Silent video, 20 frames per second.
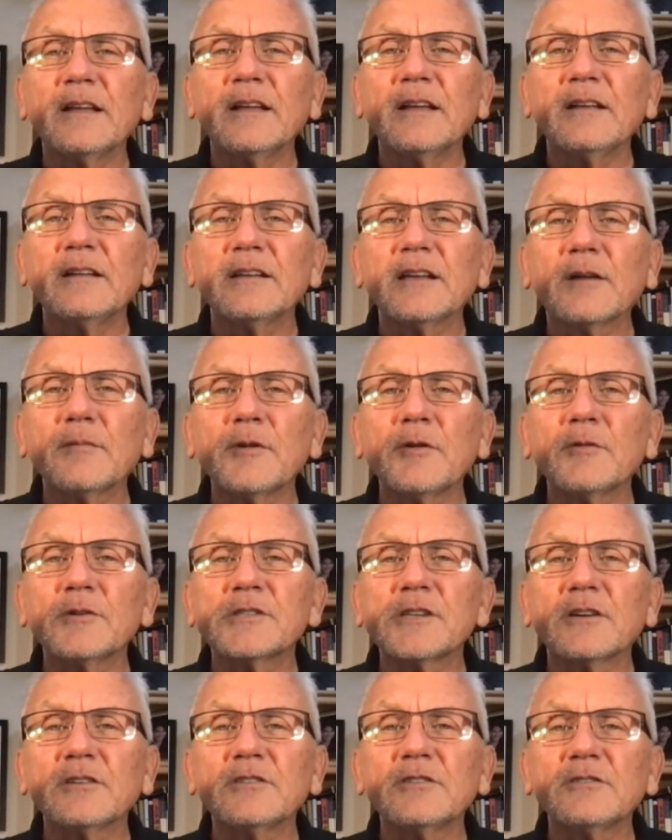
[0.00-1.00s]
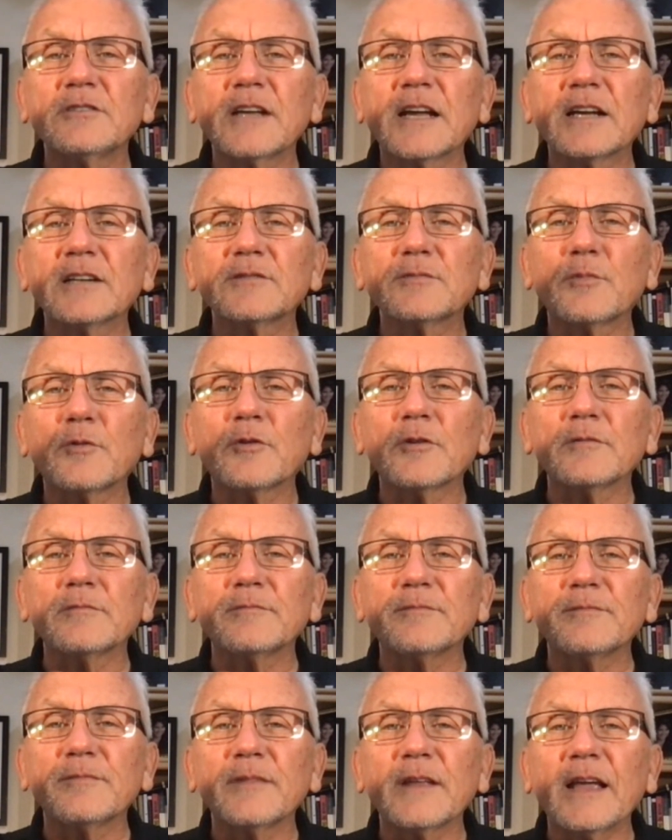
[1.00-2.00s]
Tell me what's on your dashboard.
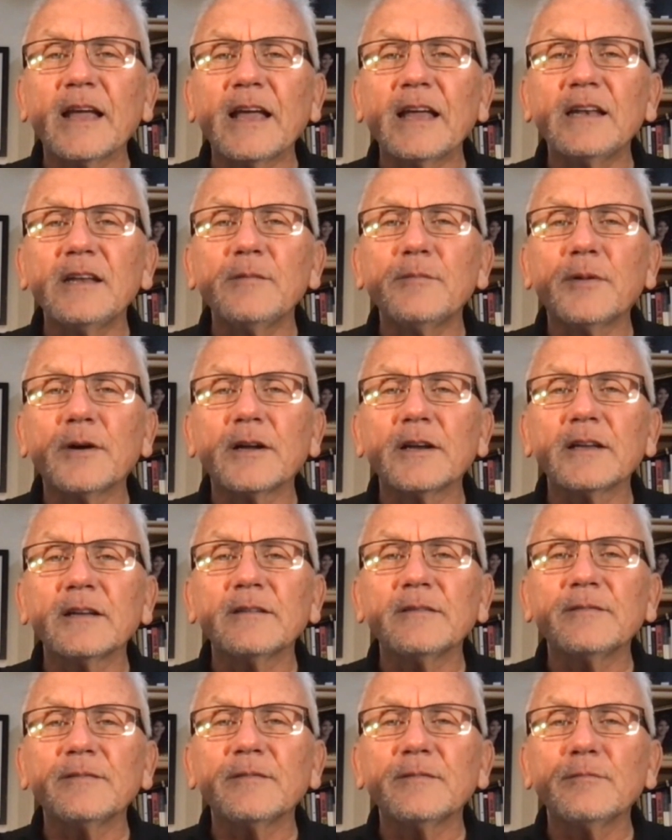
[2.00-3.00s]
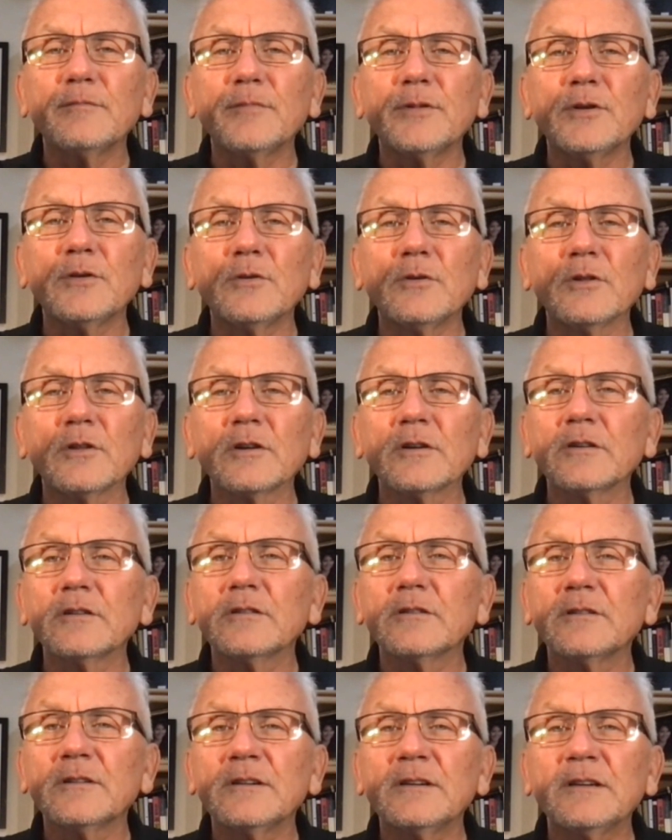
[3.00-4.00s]
Anybody? Bueller,
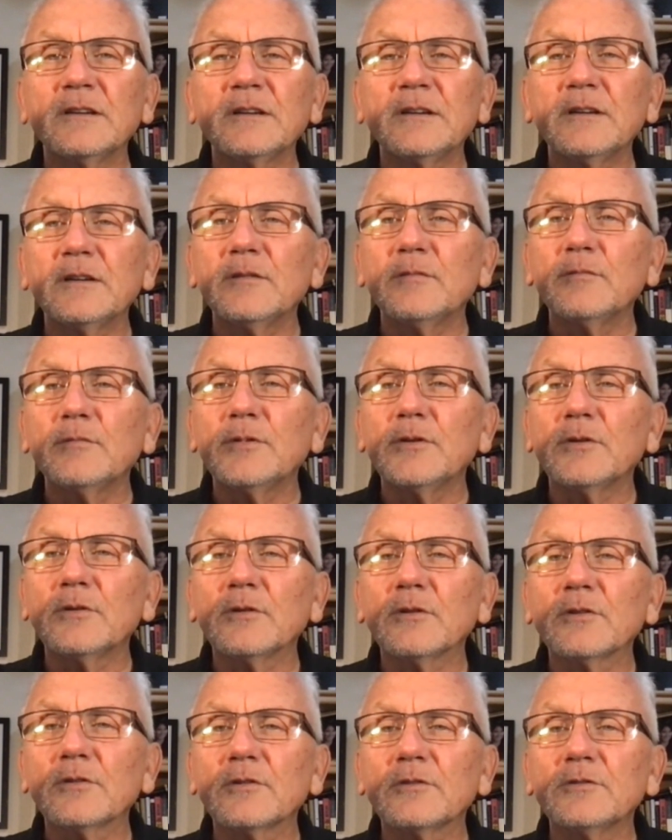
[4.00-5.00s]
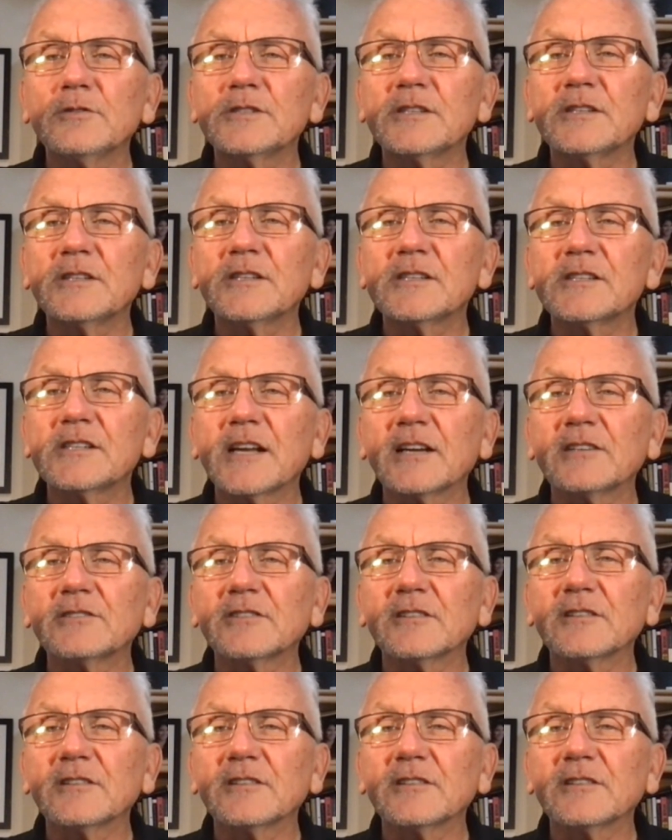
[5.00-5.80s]
Bueller, who's in the session?